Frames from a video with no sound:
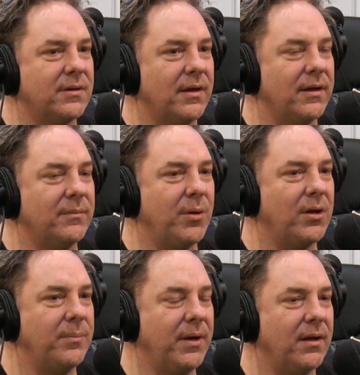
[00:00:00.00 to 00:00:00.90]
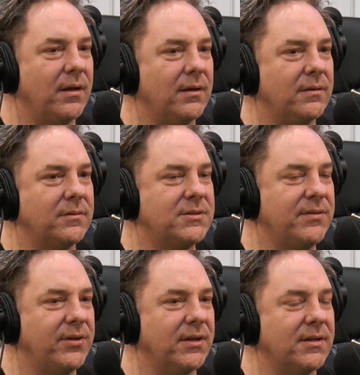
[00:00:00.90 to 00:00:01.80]
uh, Paula Pell,
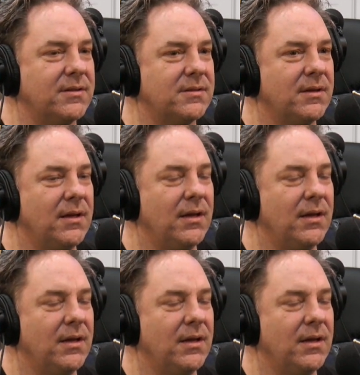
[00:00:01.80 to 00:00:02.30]
Steve Higgins.